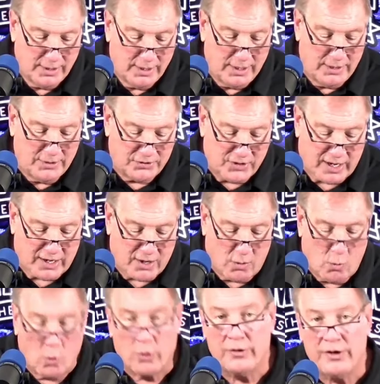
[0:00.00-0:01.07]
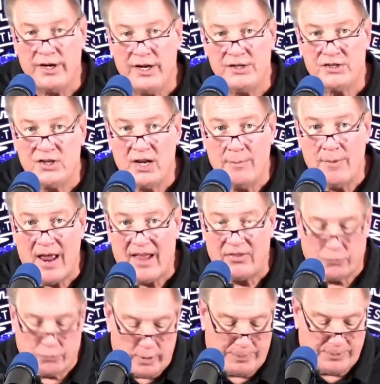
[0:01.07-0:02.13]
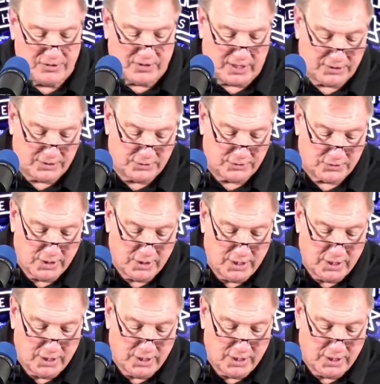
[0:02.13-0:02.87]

In the second quarter, each team had 3 possessions.